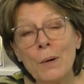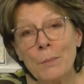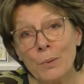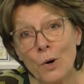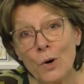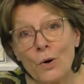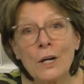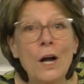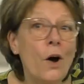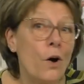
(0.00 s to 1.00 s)
my
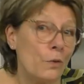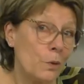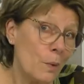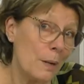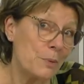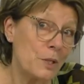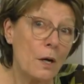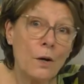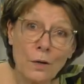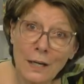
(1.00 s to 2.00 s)
blog on the
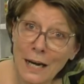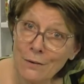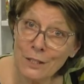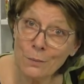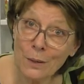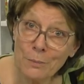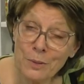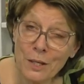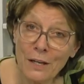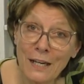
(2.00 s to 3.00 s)
website, on Clarity
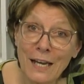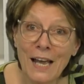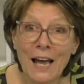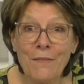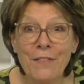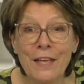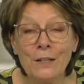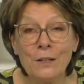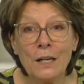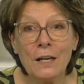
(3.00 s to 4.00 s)
website, and
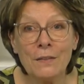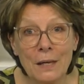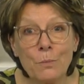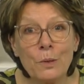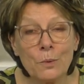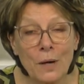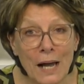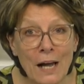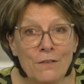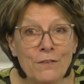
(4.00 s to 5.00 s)
then and then we'll
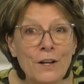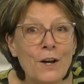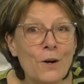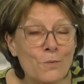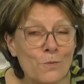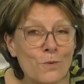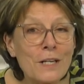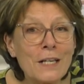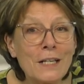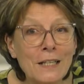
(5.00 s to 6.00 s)
have a
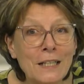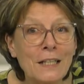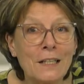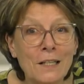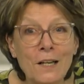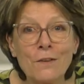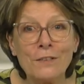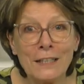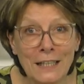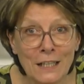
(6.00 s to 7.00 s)
really
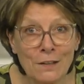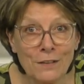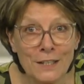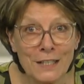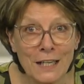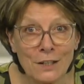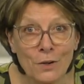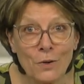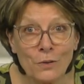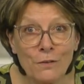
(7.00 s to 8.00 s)
lovely evening
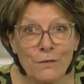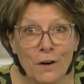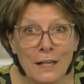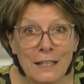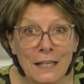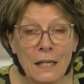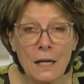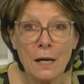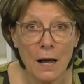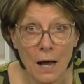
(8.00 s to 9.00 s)
together on the Friday,
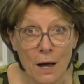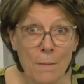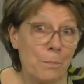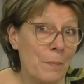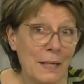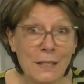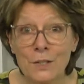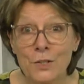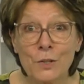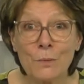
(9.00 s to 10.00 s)
um,
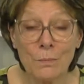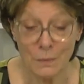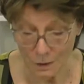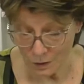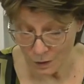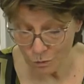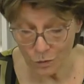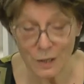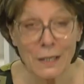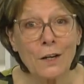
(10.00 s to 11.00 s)
making some some
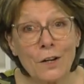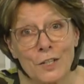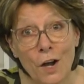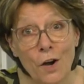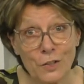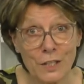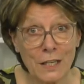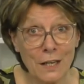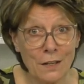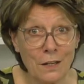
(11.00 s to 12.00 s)
really nice art
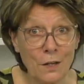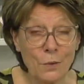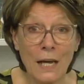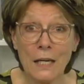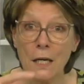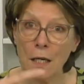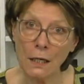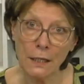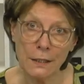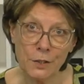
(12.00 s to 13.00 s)
together. Okay,
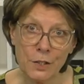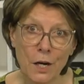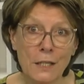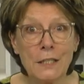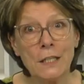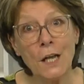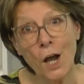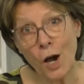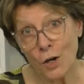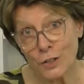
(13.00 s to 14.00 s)
clean and tidy,
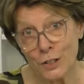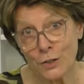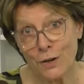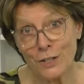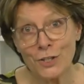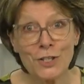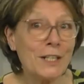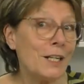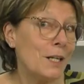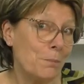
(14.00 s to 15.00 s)
arty
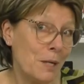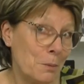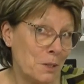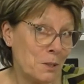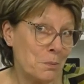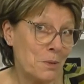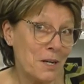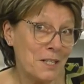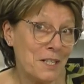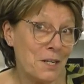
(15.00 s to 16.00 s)
grungy, maybe a
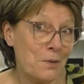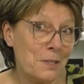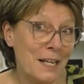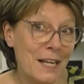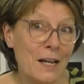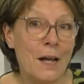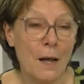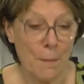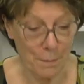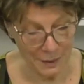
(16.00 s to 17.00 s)
surprise here and there.
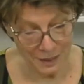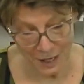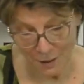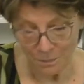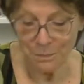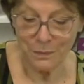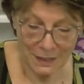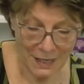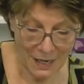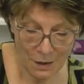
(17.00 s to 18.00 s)
But um,
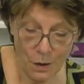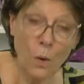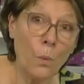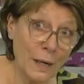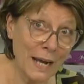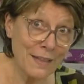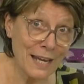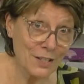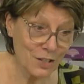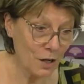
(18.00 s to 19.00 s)
yeah, we'll get
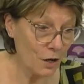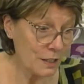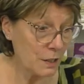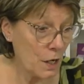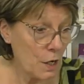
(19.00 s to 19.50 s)
that started.